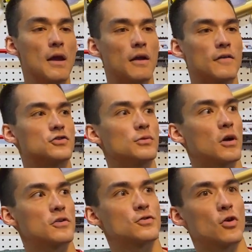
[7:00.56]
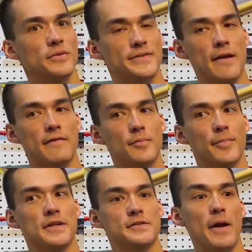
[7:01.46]
The Sweetheart Storm is heavy,
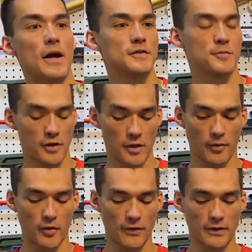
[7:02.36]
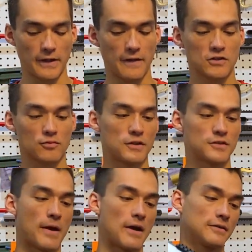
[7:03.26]
but it's balanced pretty perfectly. This one
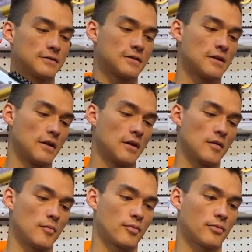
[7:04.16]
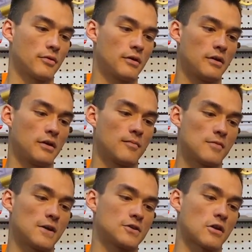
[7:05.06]
is balanced pretty
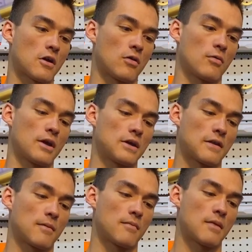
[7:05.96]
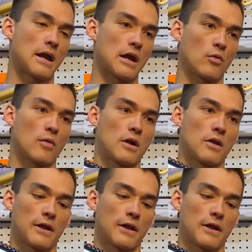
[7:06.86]
much all the way to the mag well, I